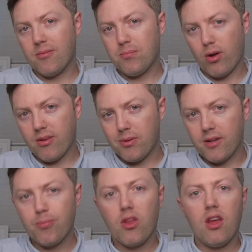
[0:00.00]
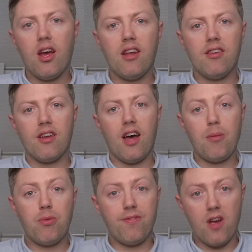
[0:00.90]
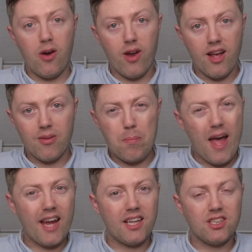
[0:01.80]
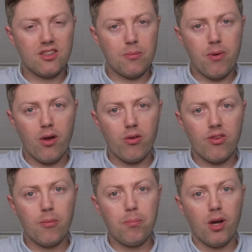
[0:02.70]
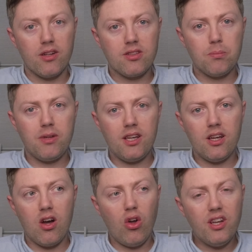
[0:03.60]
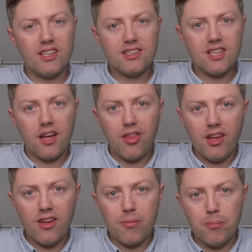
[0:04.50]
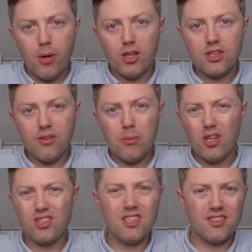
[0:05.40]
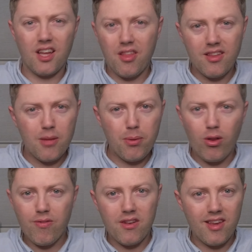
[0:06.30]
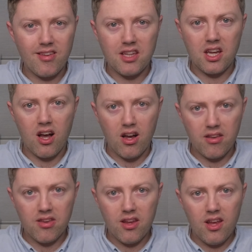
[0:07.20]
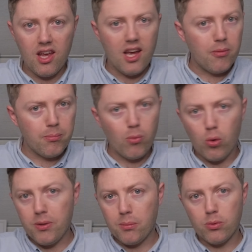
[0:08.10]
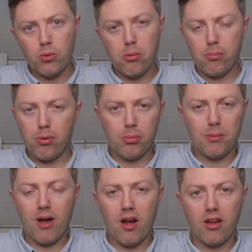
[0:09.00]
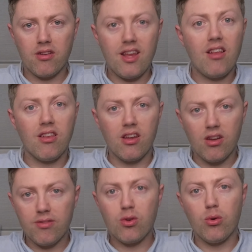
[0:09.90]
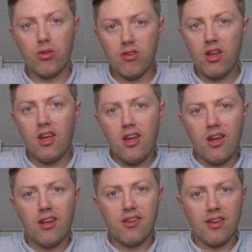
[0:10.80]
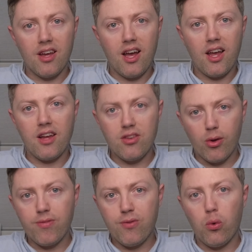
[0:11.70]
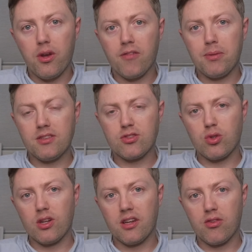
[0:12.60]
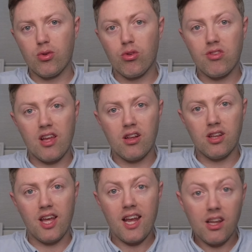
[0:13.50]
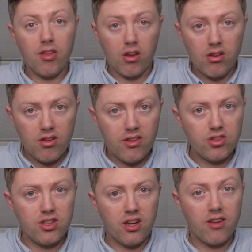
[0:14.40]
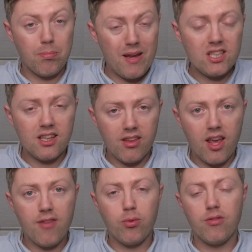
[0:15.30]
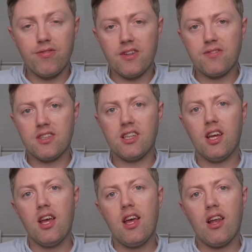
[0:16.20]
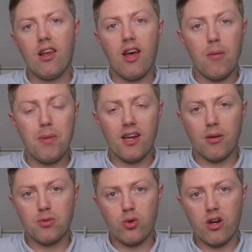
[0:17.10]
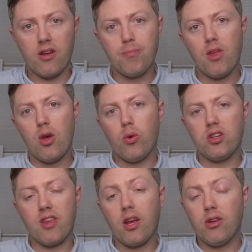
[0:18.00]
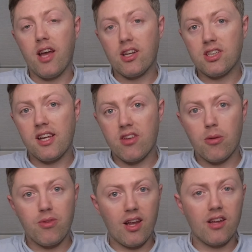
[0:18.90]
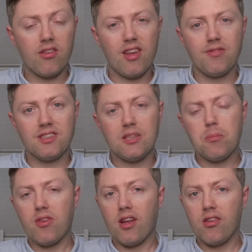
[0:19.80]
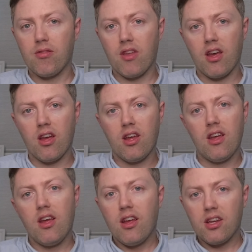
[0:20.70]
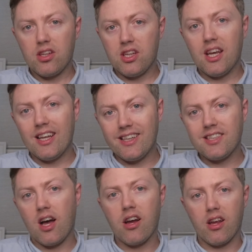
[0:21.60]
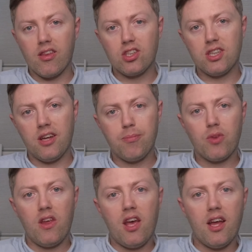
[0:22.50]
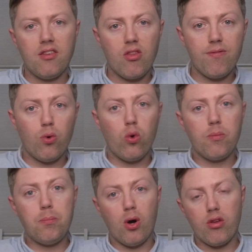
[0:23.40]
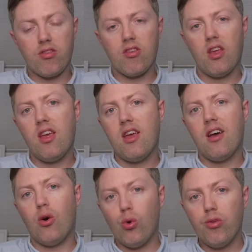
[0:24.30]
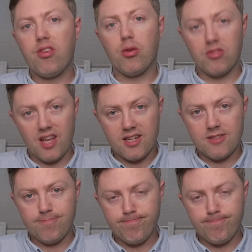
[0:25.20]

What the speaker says: possibly. And I prefer it as a package, I suppose. But to be honest, I think it's much of a muchness. I think they're both fantastic cars, and more people will probably buy a Tesla, of course. And I know Ford have been struggling to sell anything this year, especially the F-150 pickup truck, which they only actually ended up selling 17% of their yearly target this year. And the Ford boss also said,